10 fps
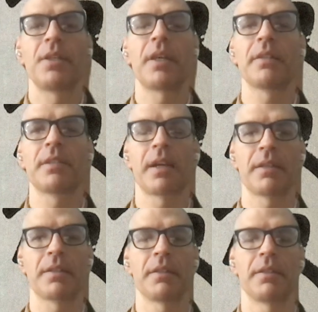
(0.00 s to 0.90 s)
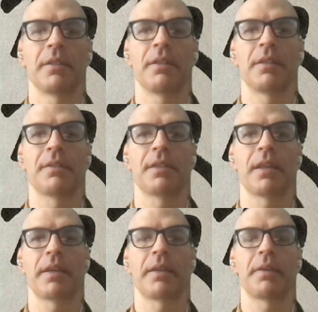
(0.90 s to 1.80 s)
Shikantaza is
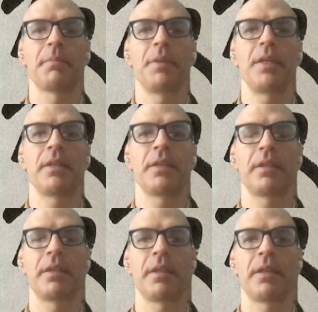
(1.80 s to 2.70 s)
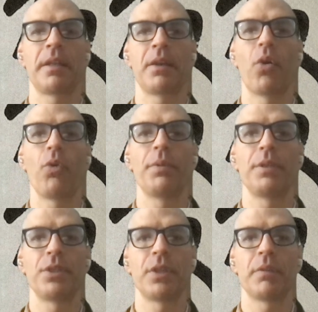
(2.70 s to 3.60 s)
like being in an
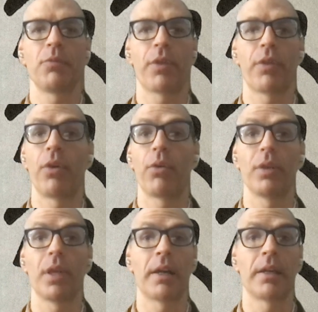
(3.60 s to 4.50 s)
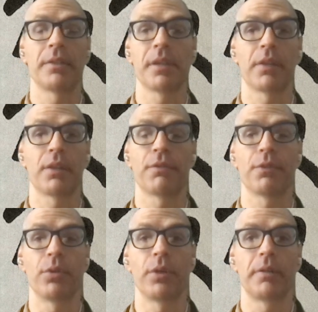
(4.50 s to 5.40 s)
open gym with no lines on the
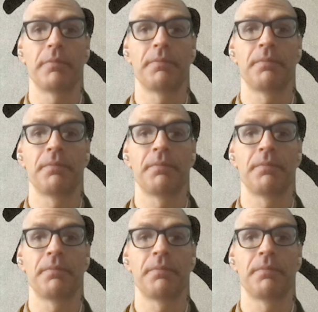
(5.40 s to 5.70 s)
floor.